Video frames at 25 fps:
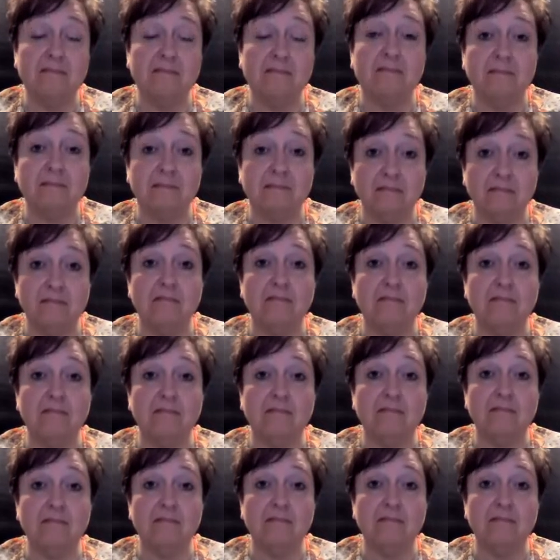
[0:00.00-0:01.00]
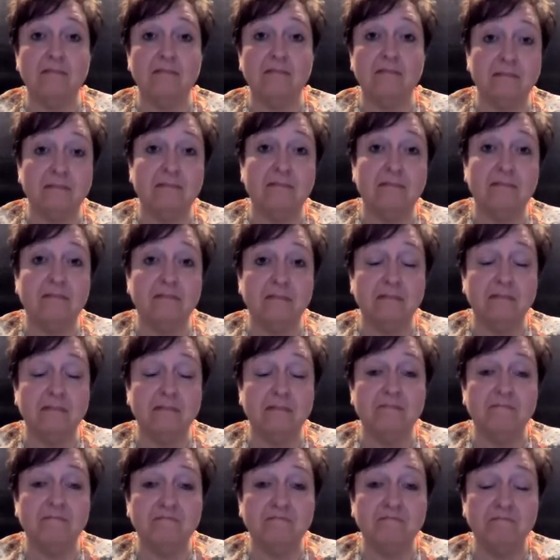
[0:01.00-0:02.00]

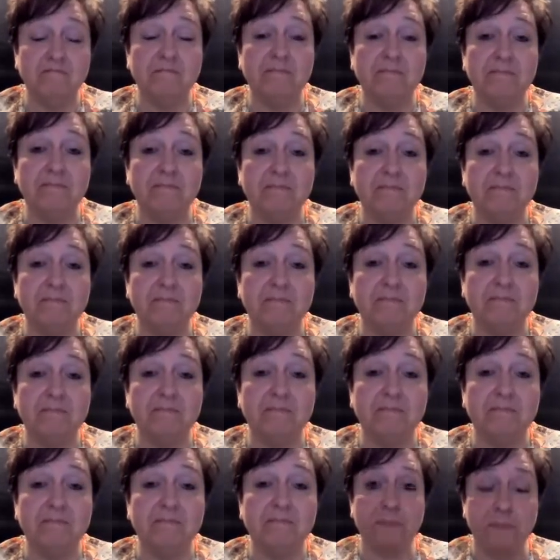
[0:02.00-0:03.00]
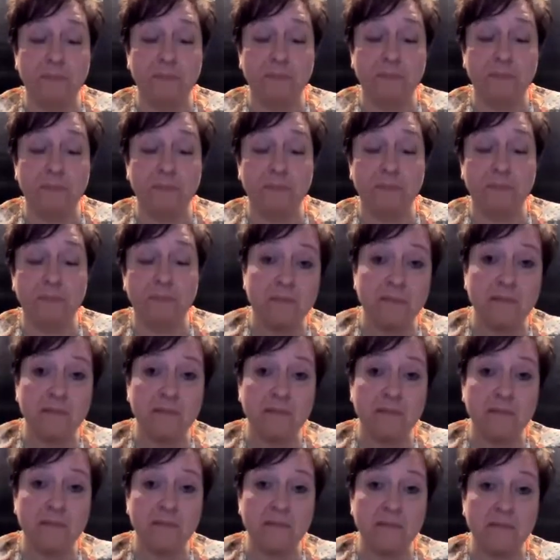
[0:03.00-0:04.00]

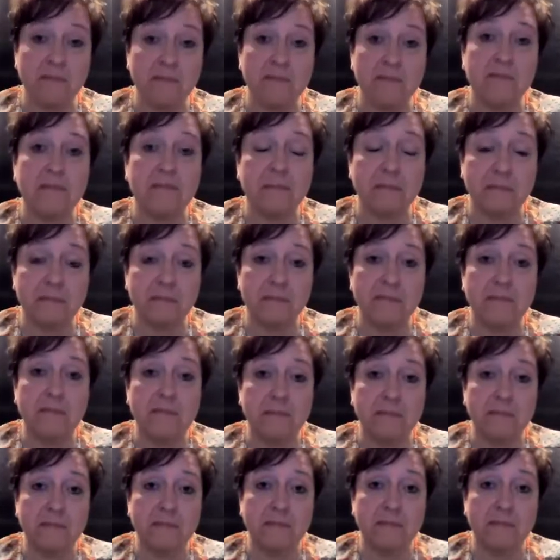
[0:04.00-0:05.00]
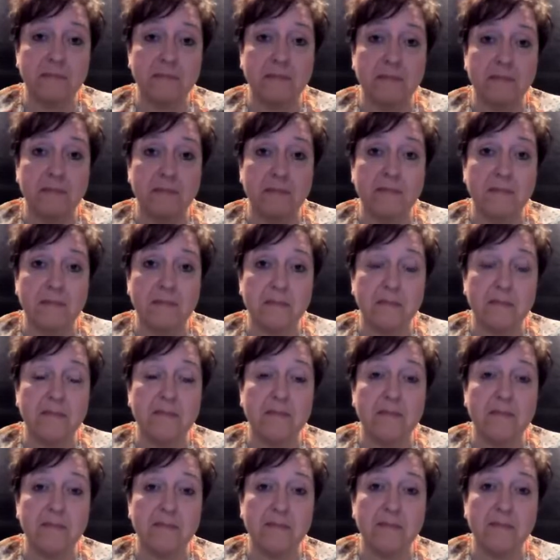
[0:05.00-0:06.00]

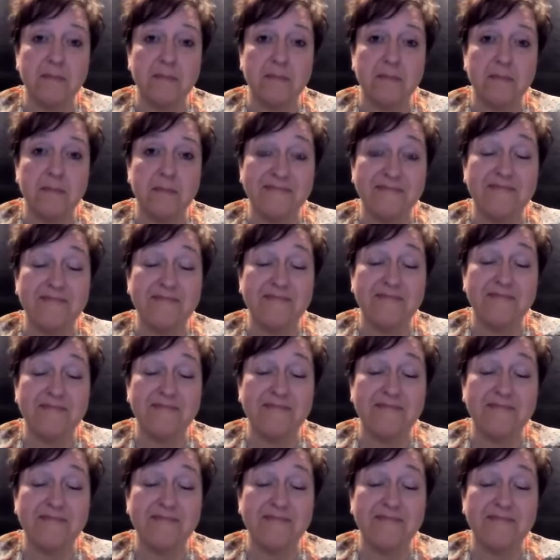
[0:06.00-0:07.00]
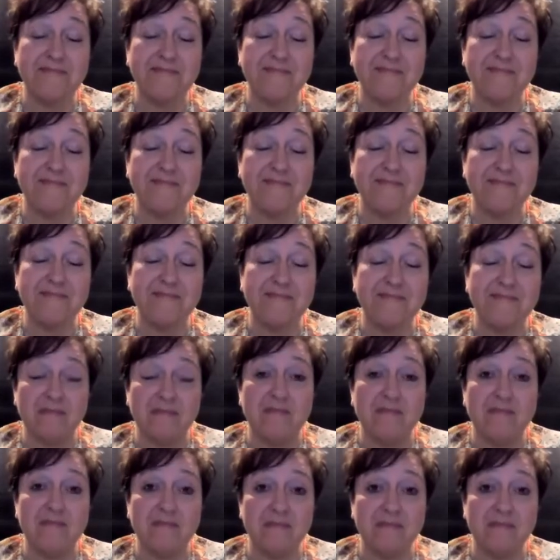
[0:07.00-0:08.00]
(not speaking)